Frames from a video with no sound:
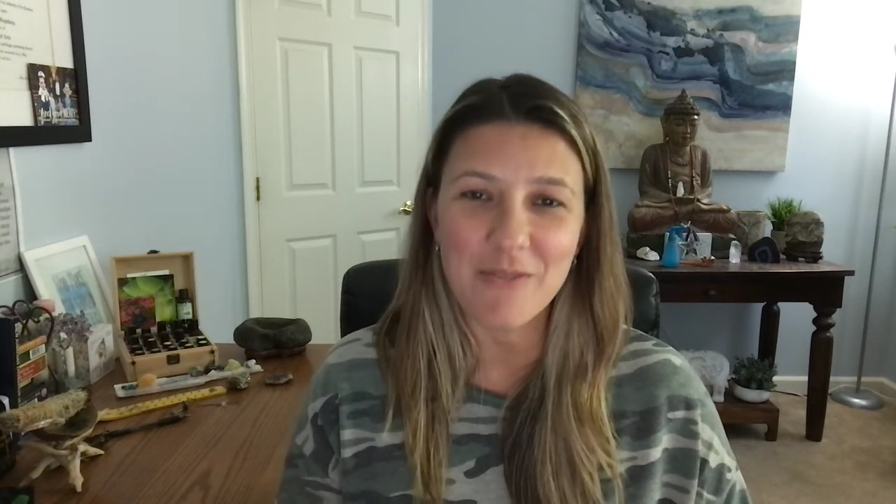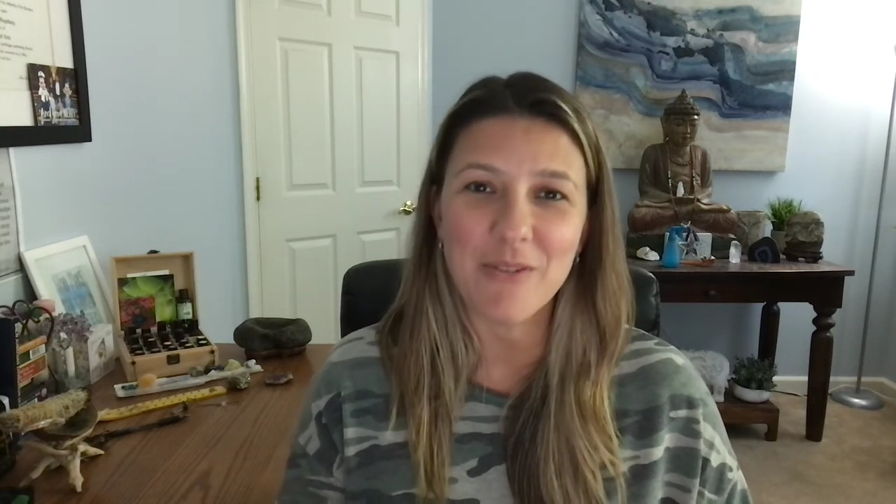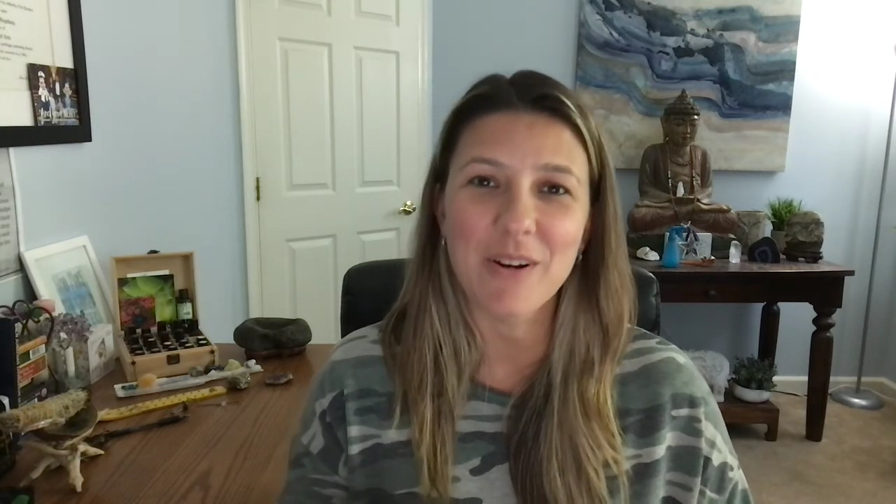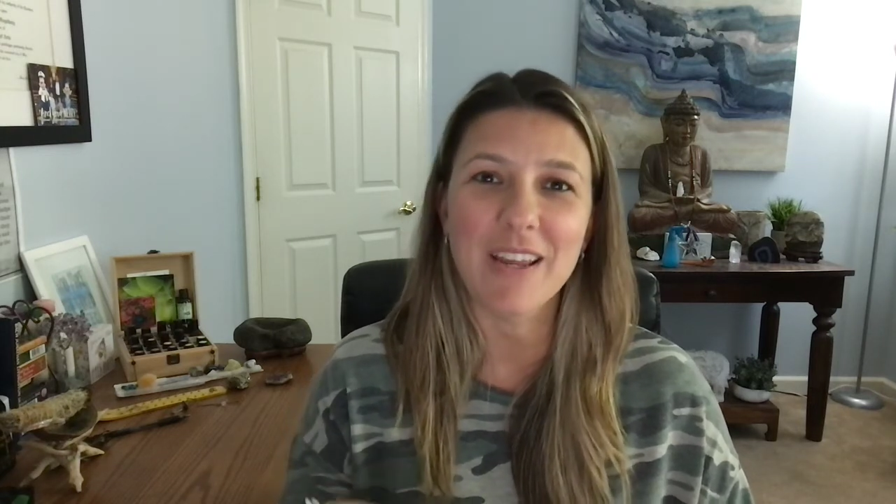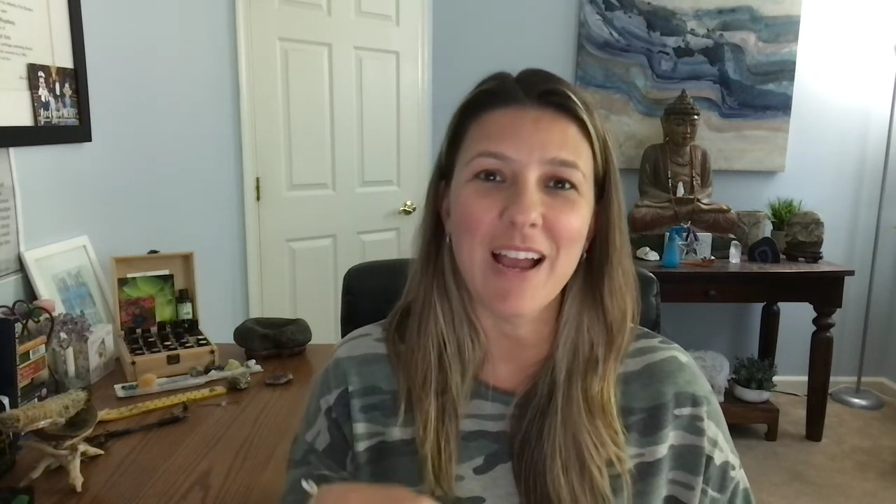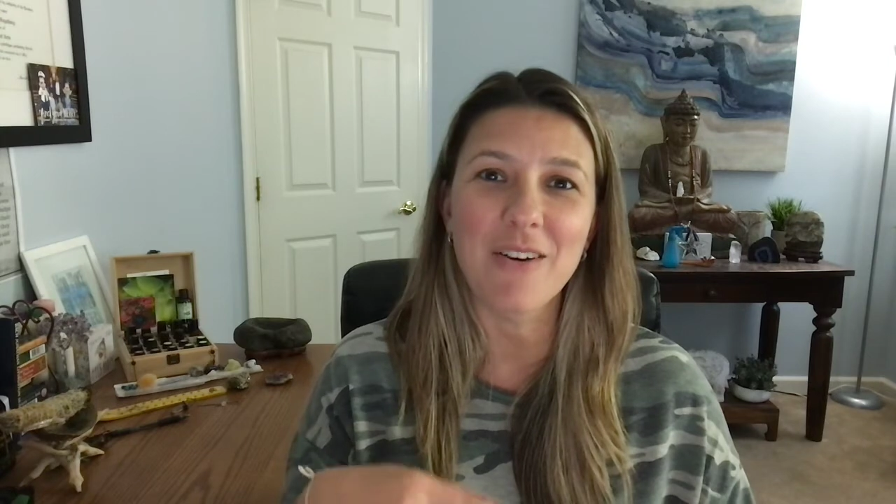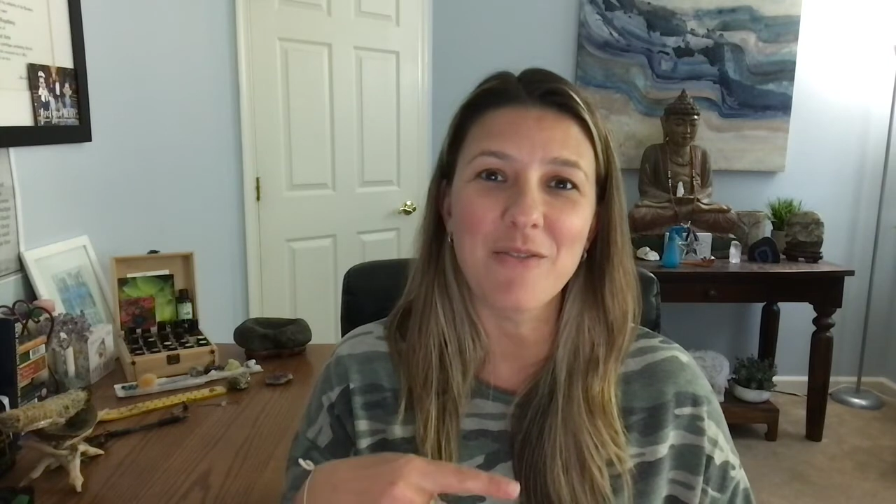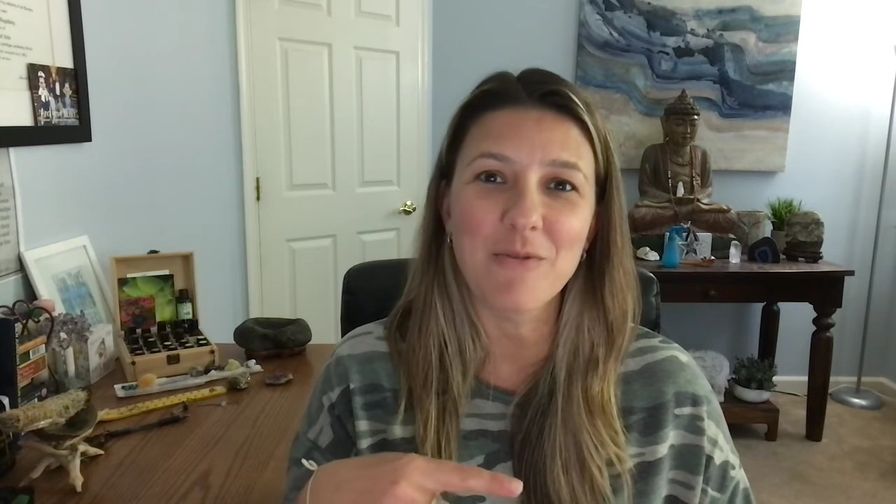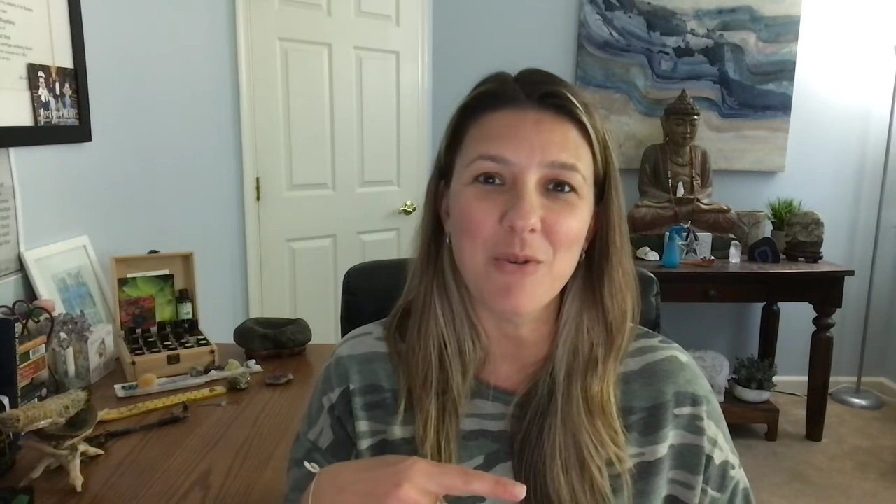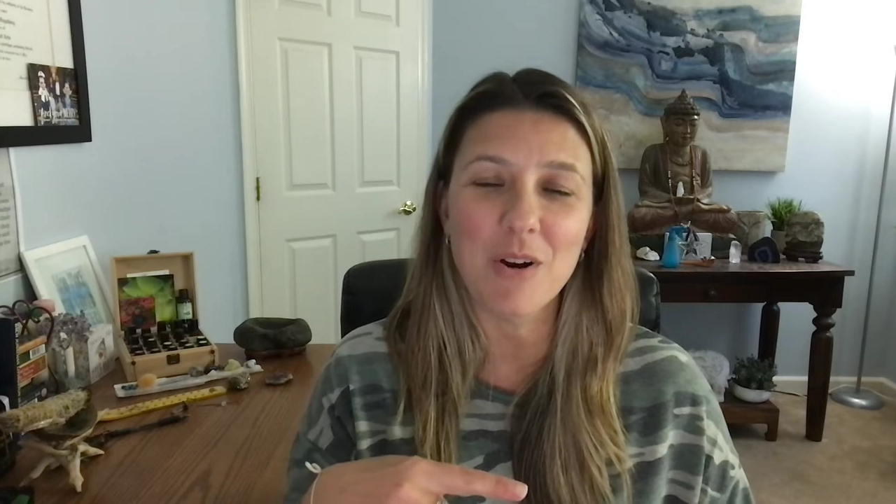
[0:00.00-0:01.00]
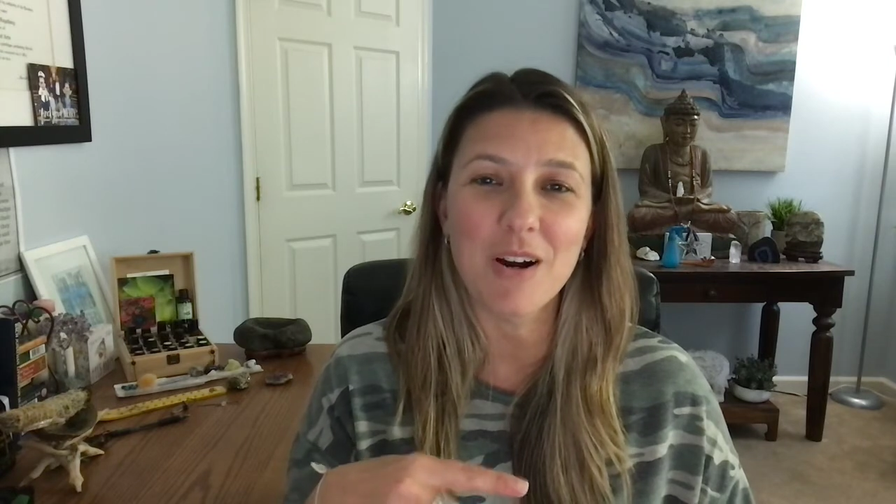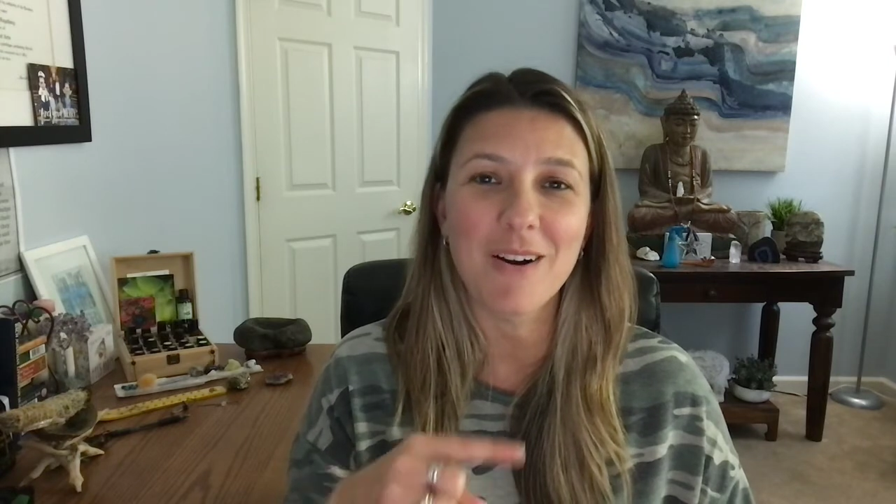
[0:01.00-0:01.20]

for a count of 4,